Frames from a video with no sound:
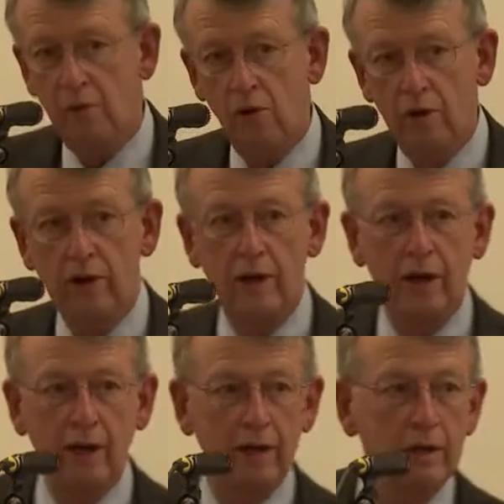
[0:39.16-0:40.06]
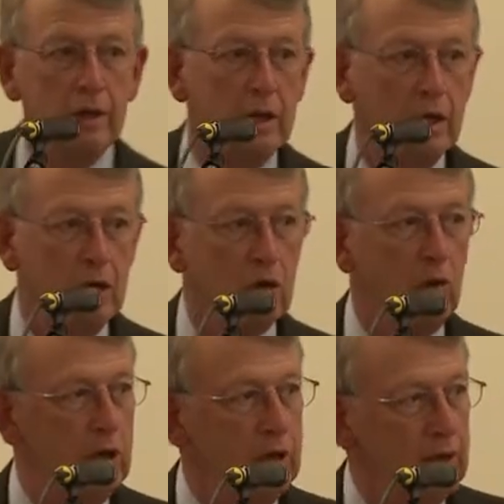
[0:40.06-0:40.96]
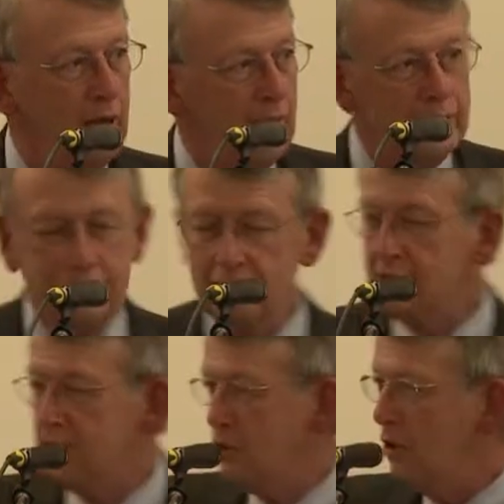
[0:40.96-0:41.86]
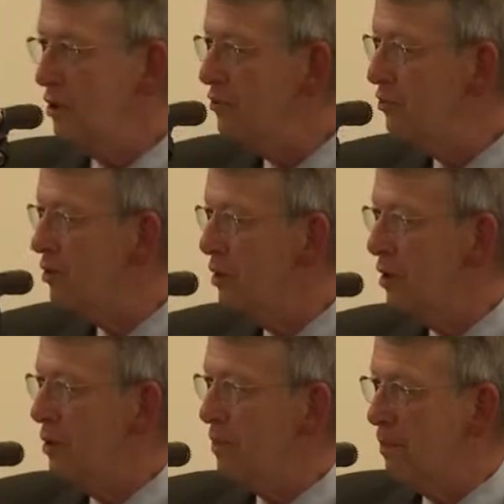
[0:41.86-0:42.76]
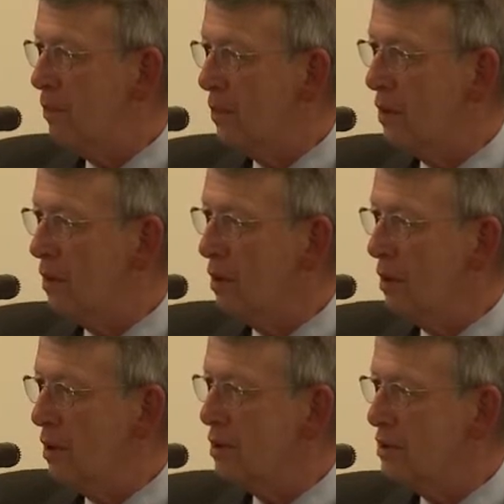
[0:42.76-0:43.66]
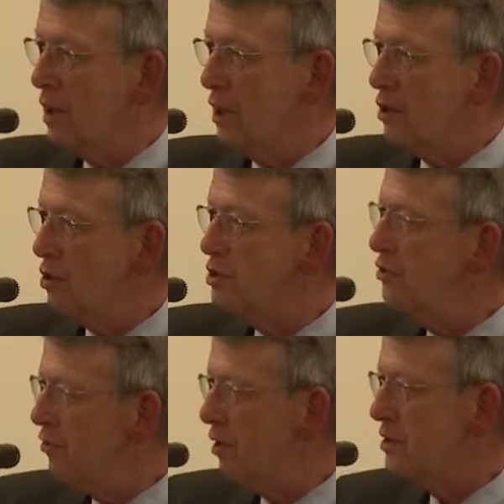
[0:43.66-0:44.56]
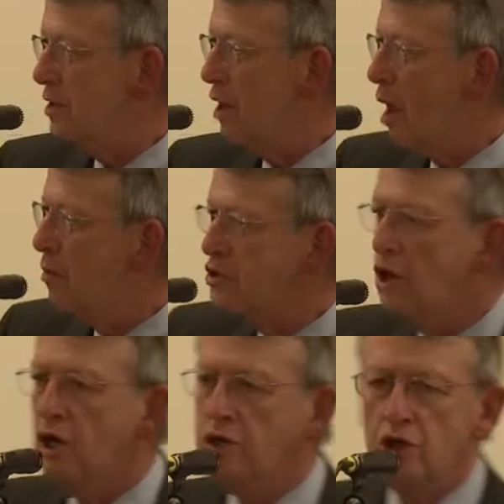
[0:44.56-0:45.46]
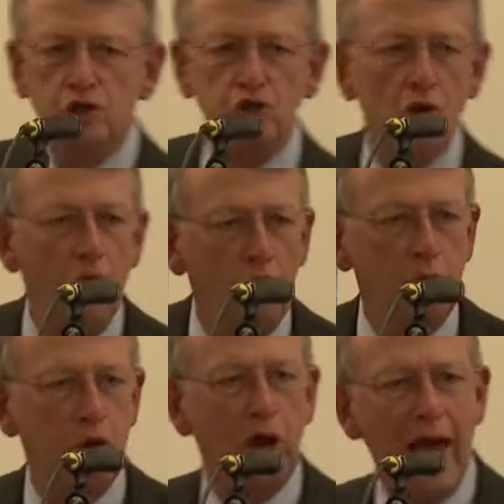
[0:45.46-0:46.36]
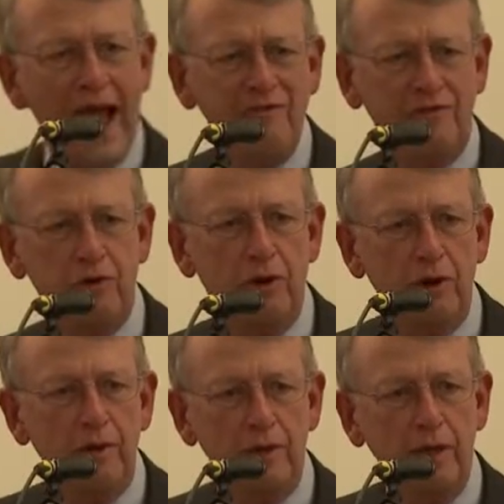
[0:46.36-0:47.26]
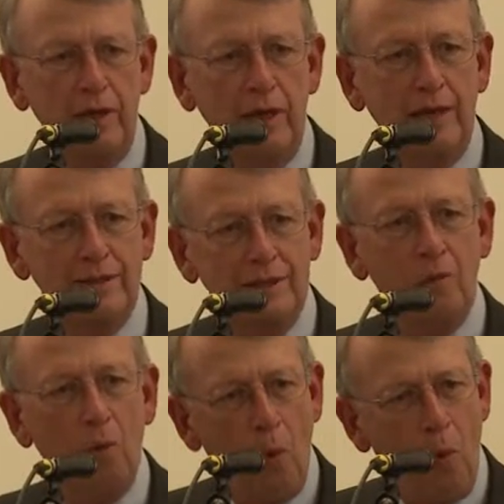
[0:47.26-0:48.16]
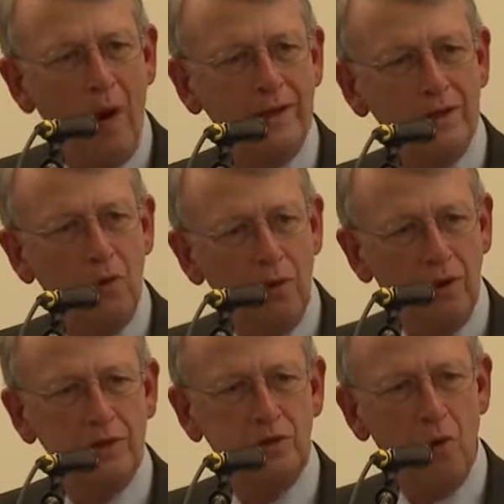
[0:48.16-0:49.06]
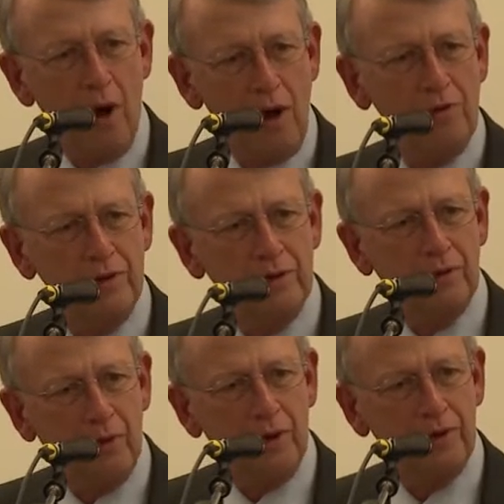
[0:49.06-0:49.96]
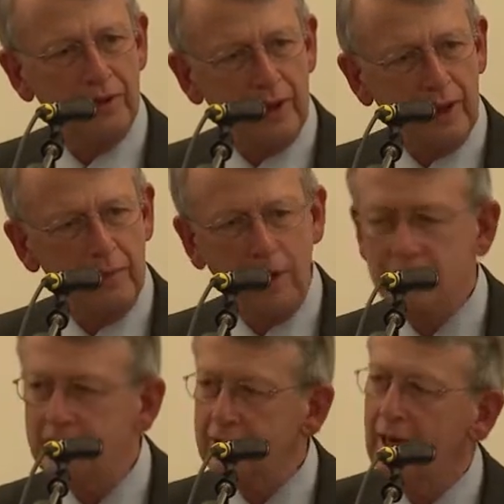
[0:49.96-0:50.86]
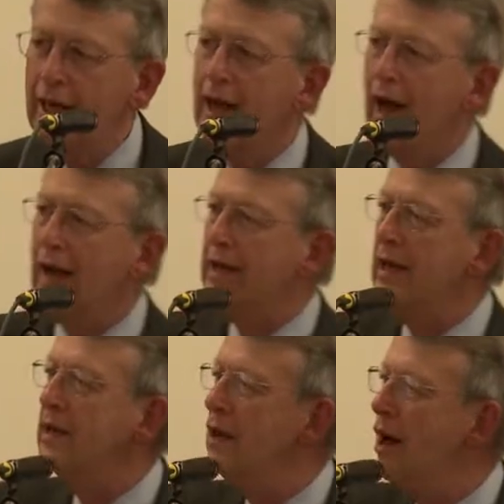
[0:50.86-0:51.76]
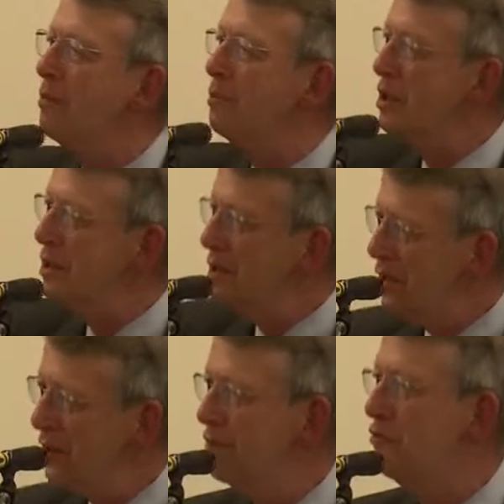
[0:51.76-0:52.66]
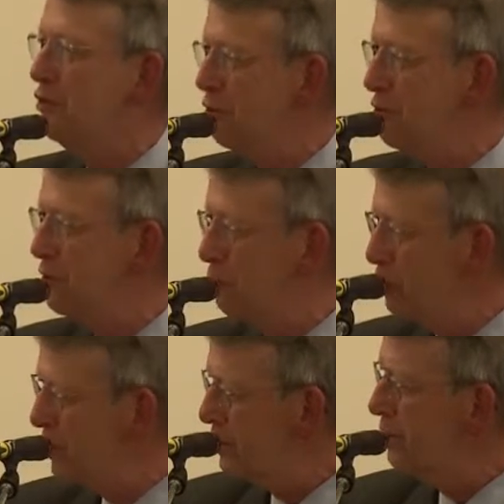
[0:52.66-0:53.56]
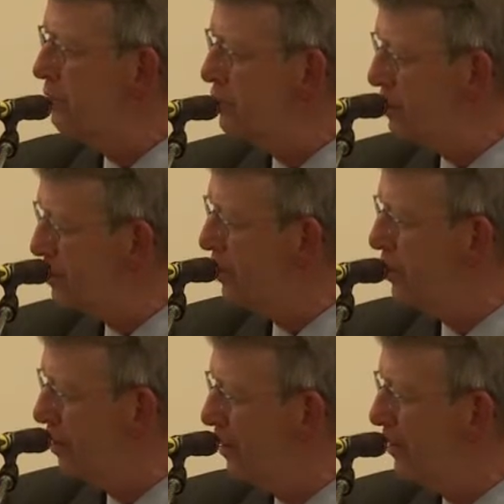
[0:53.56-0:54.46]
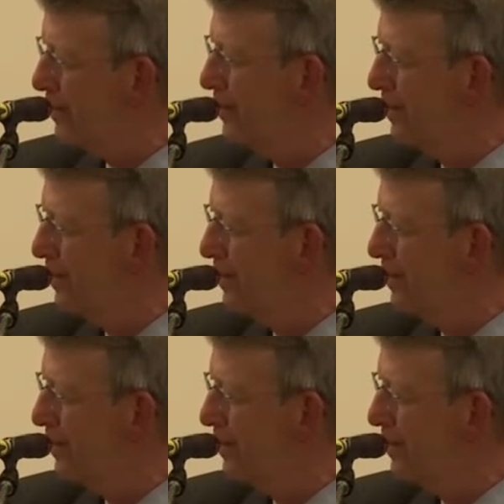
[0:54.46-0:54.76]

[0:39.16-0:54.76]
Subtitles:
morning, and Gwen had this sort of, it's not going too far to say, almost uncontrollable laughter. And I said, "What in the world is wrong with you? What are you thinking about?" She said, "I cannot believe you are the president of a seminary."